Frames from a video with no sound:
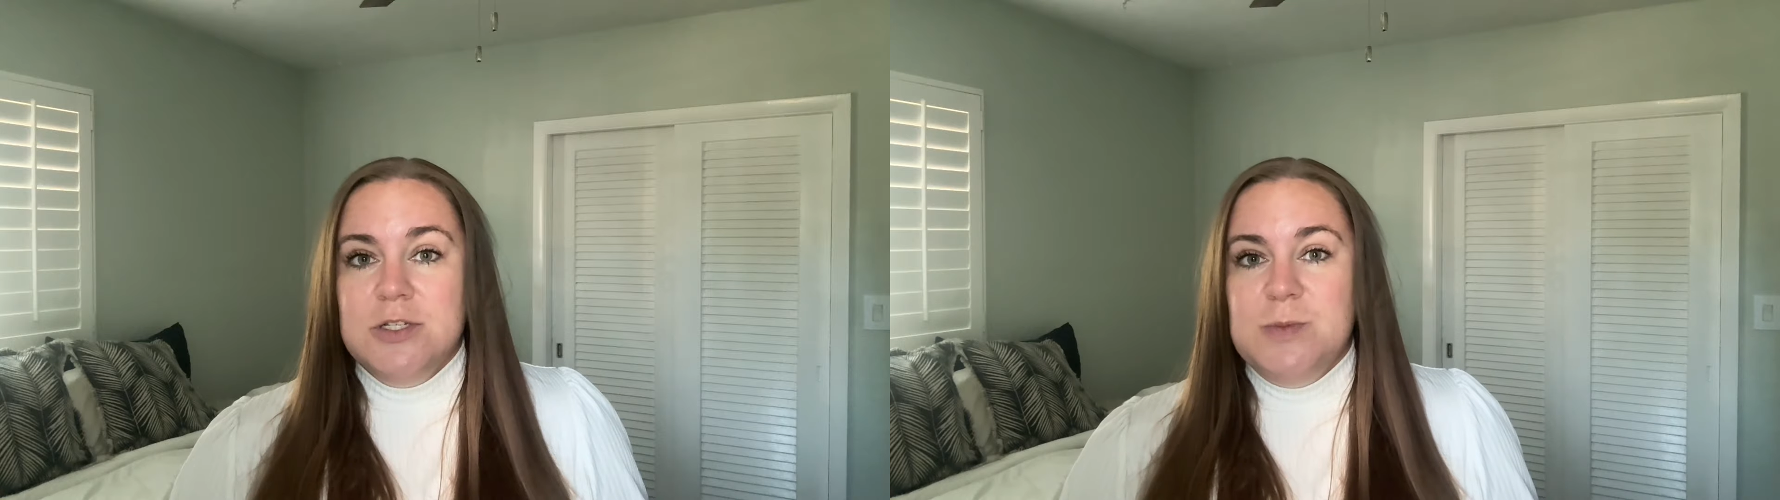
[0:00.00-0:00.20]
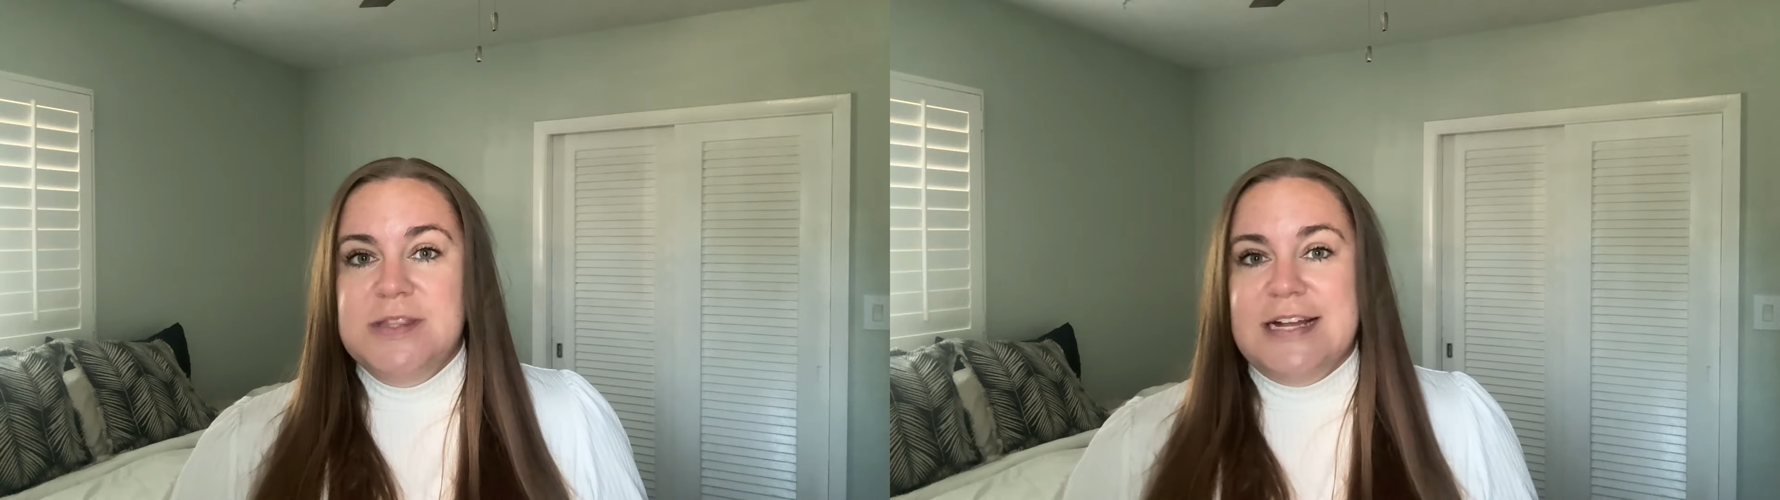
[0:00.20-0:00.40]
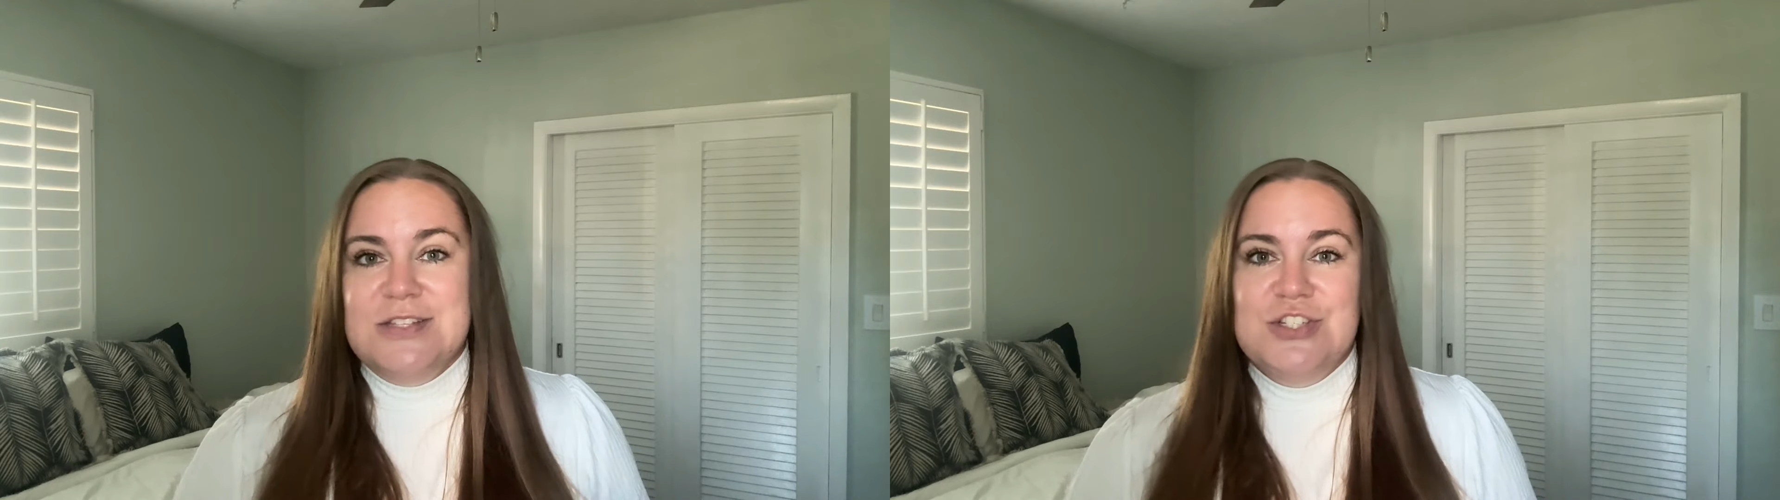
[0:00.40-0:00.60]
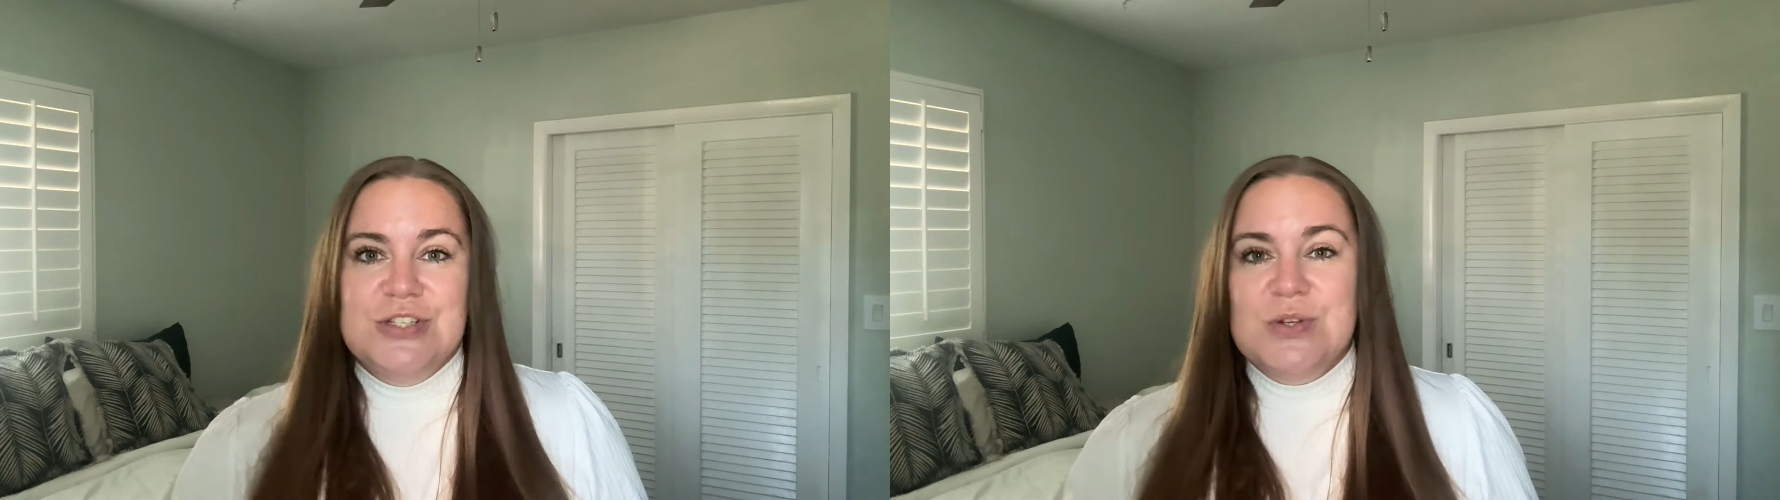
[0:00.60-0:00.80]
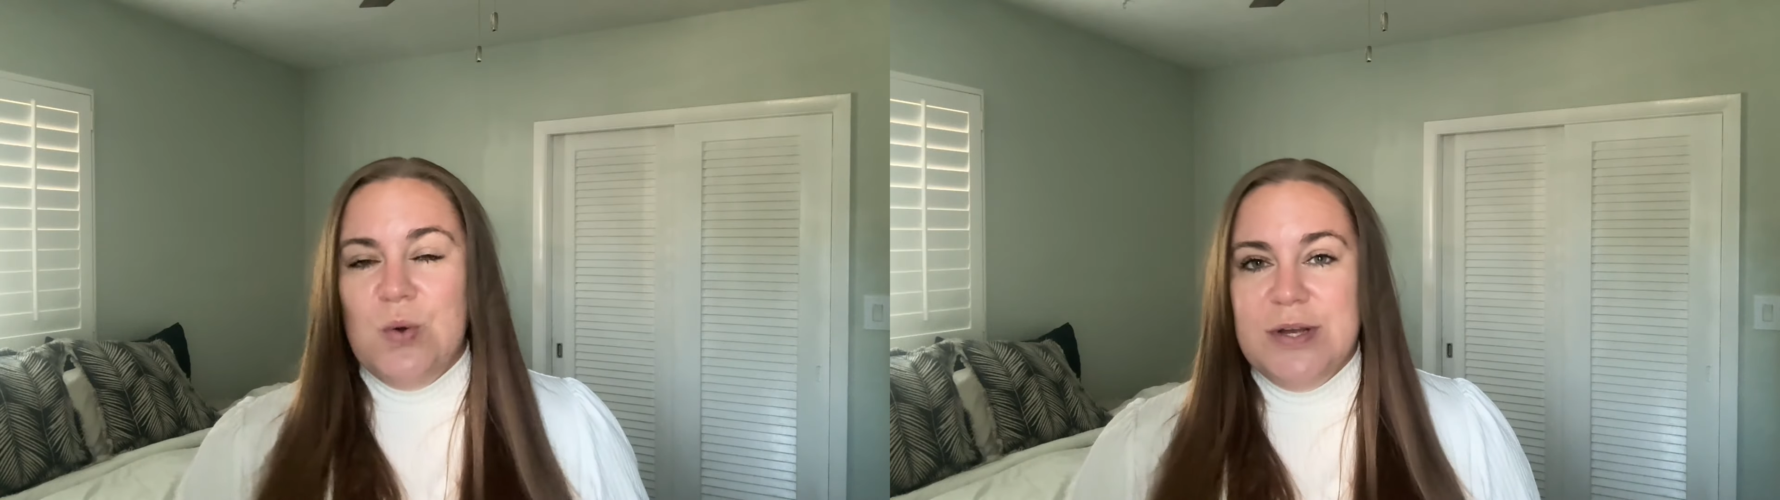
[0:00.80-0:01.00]
but that's
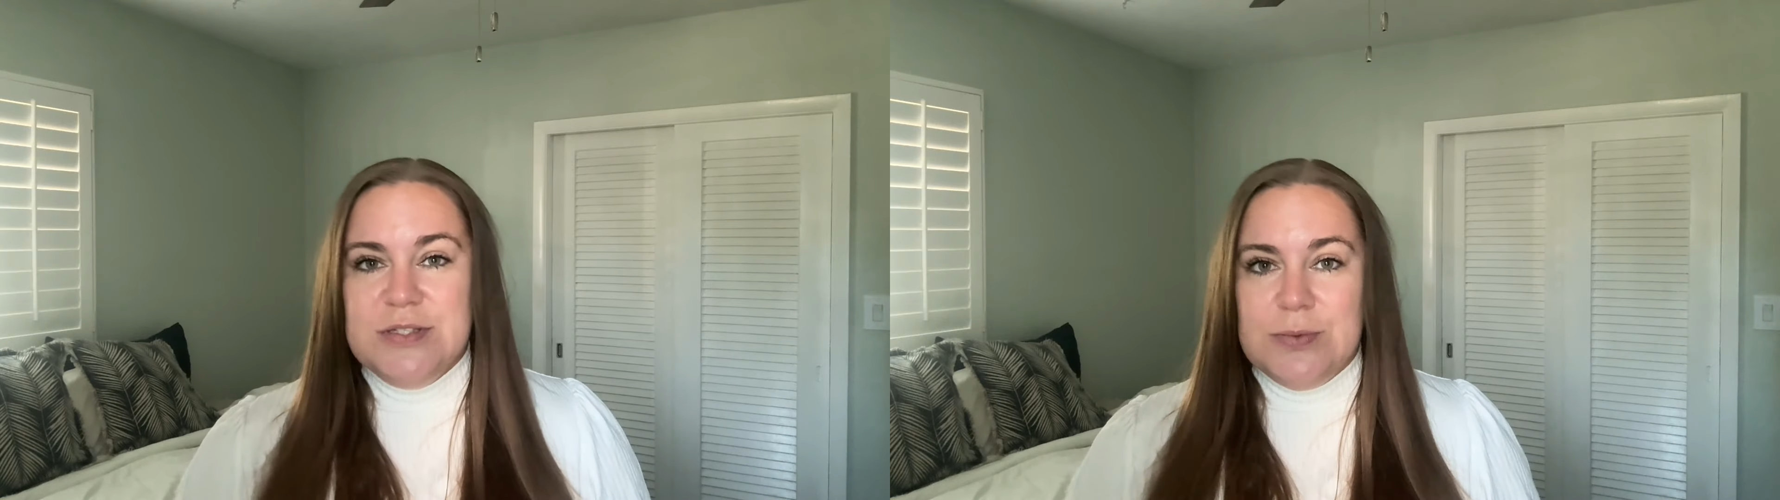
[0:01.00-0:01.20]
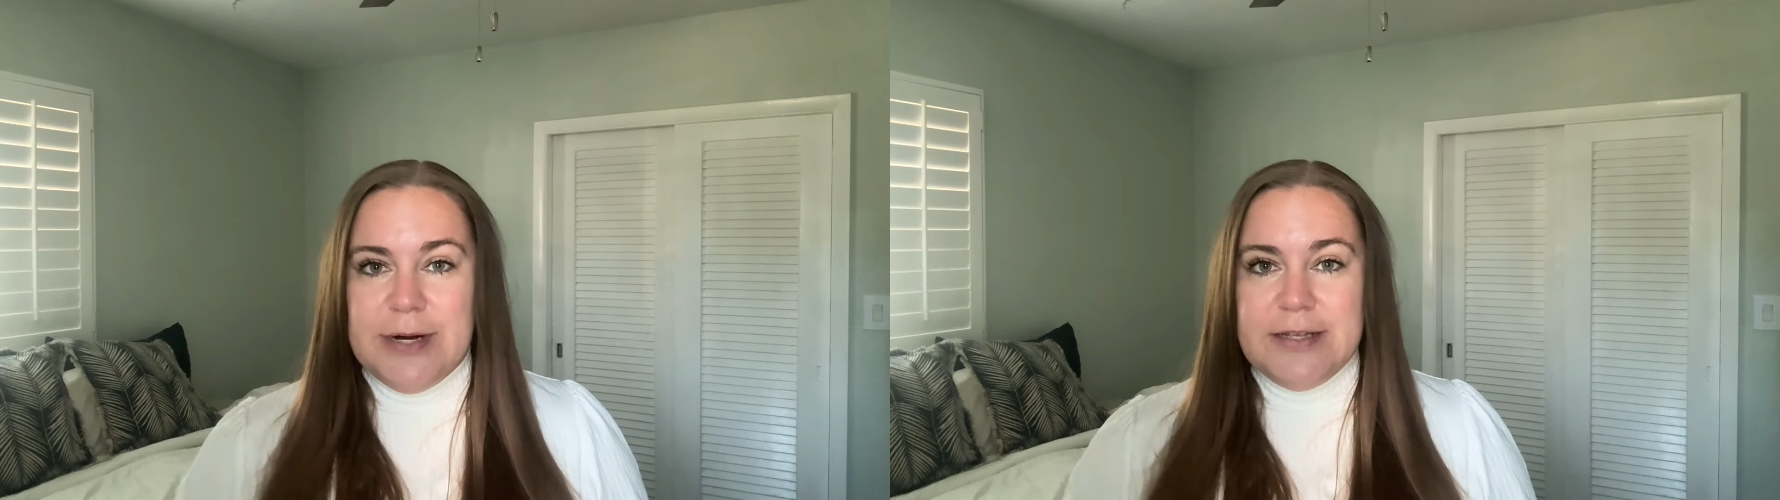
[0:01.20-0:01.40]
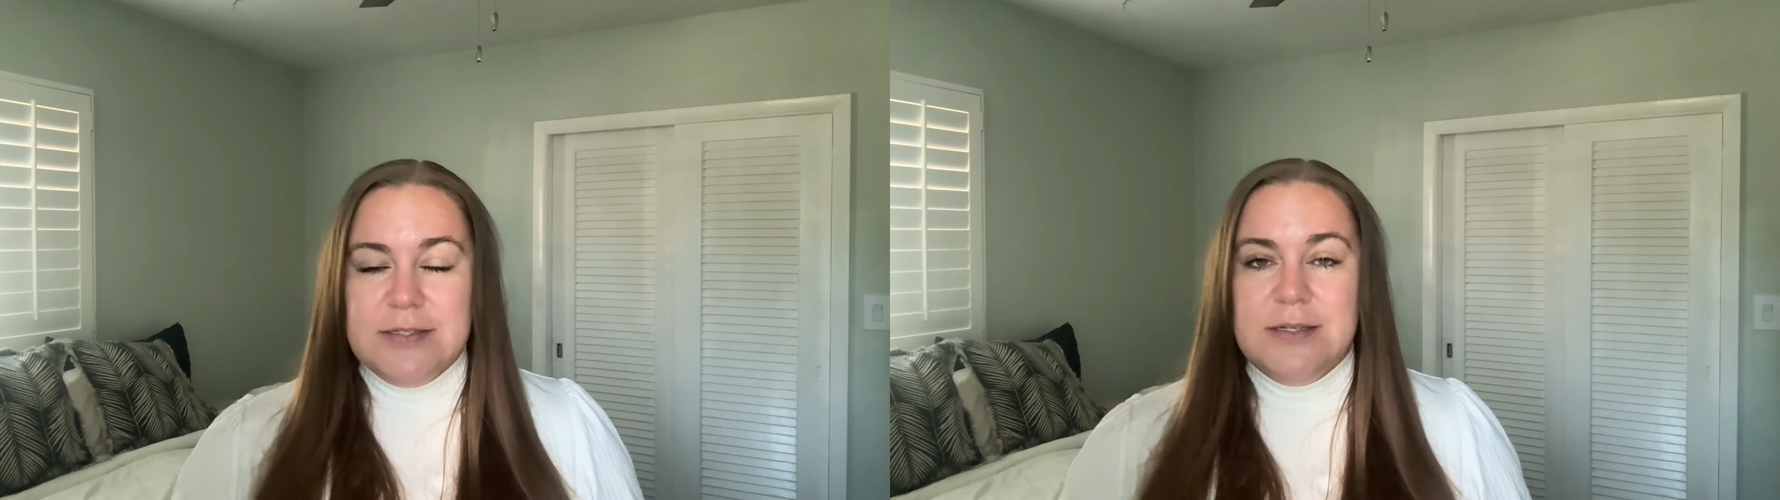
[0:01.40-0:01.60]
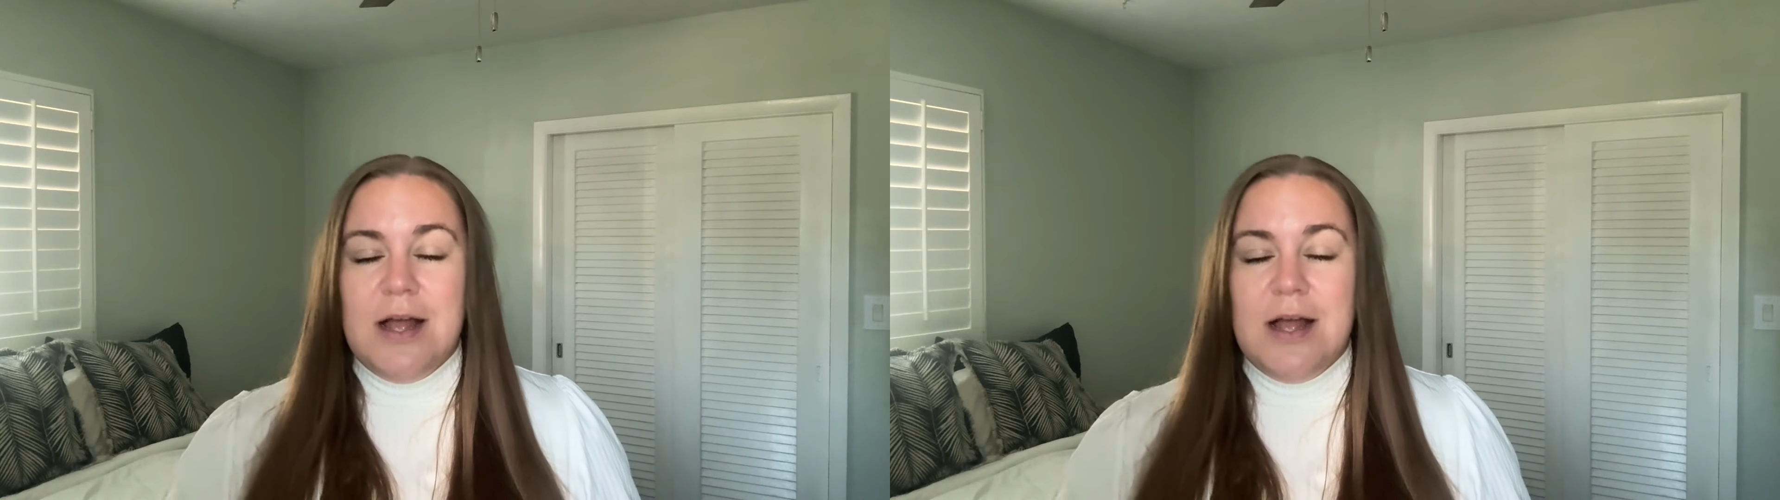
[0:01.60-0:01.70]
just always a risk.